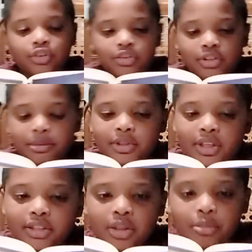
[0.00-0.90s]
took something
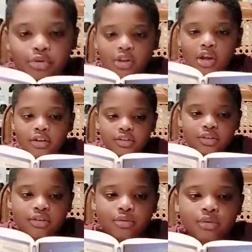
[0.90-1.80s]
that didn't belong
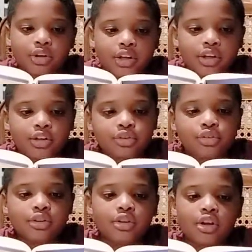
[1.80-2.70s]
to you. You
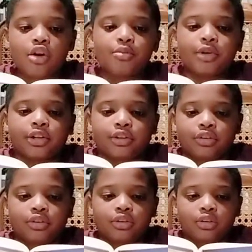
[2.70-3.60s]
should know
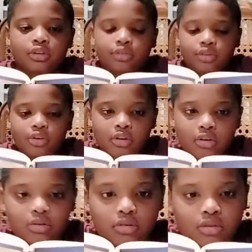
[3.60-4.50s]
better.
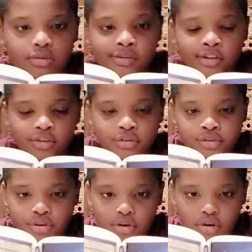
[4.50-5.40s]
Grrr,
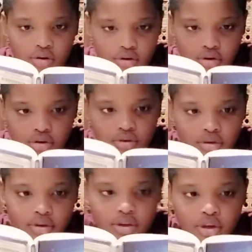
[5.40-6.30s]

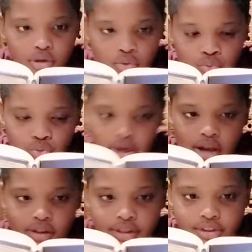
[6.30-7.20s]
grrr.
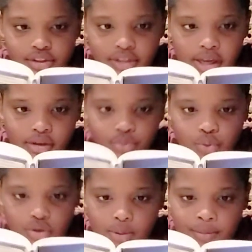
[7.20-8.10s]
Growling sounds
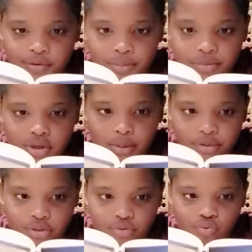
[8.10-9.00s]
were coming from
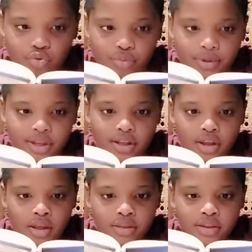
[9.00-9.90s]
Thomas's room.
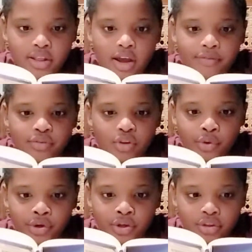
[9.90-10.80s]
Then out of
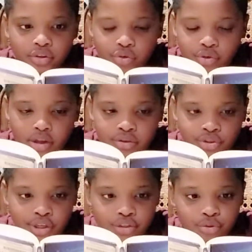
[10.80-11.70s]
nowhere, the growl
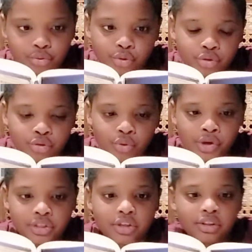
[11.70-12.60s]
changed to a
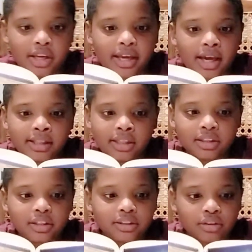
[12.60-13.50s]
noise unlike
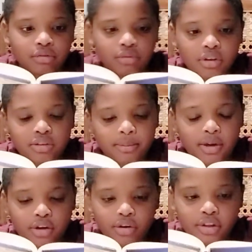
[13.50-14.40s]
anything the three of them
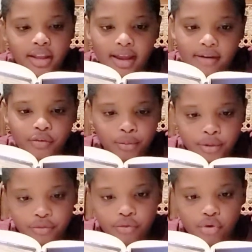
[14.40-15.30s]
had heard ever
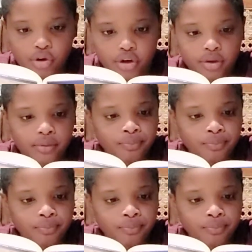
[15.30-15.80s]
before.